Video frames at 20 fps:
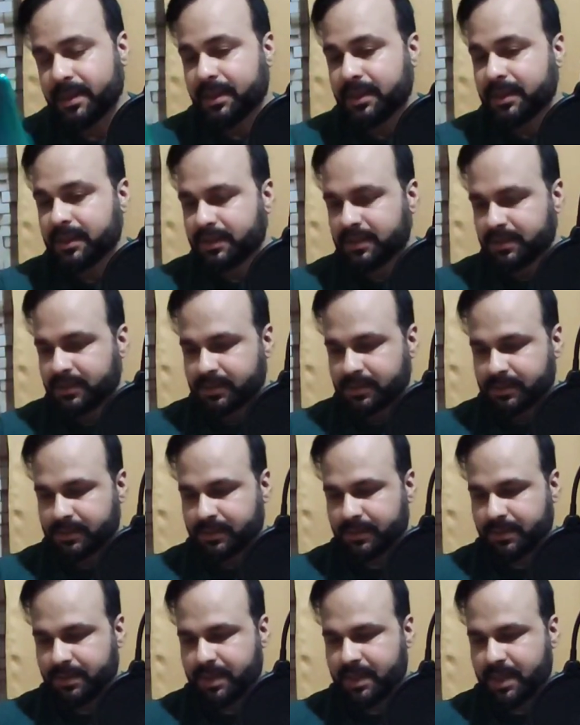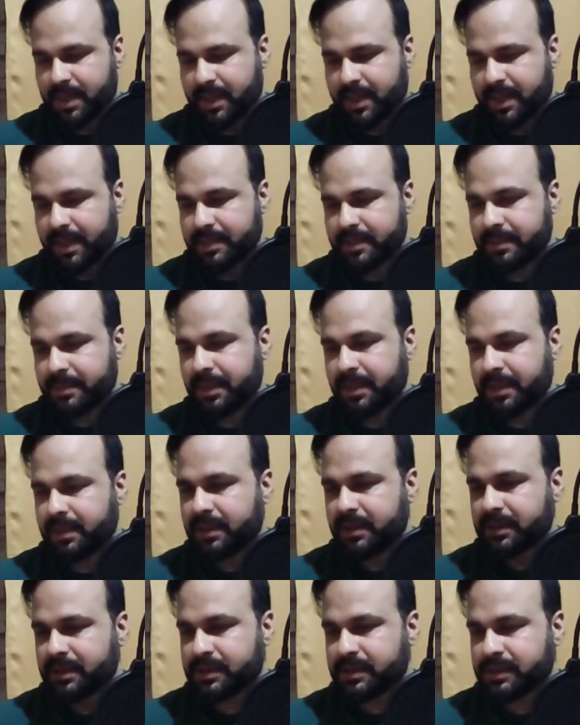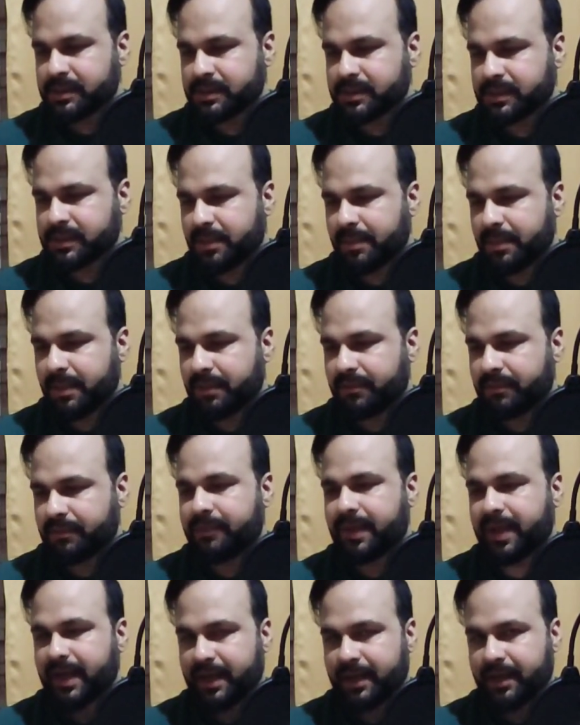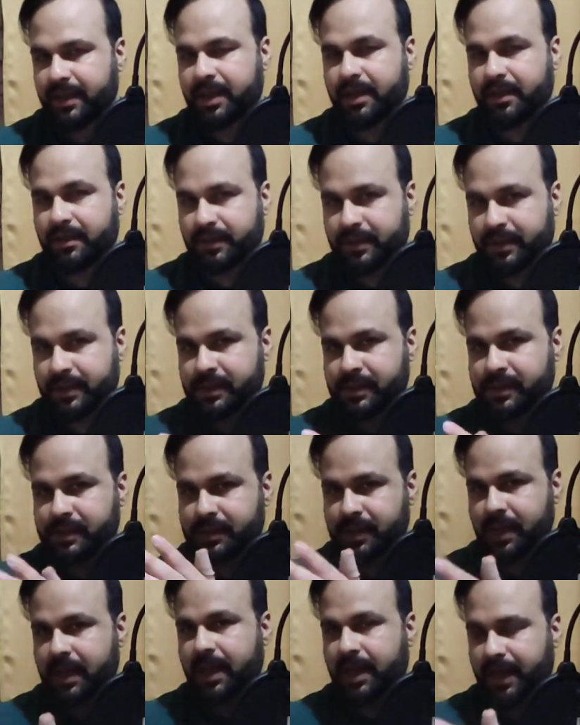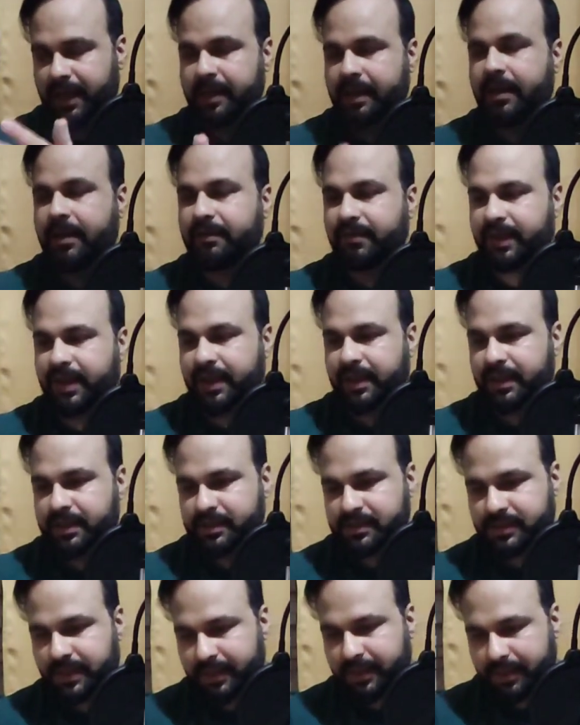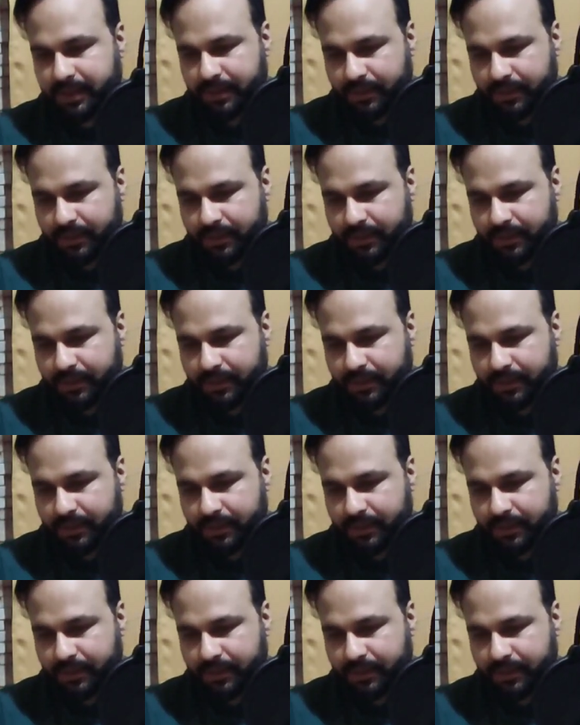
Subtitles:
So yeah guys, I mean, this is coming fine. Now it is identifying the skin tone.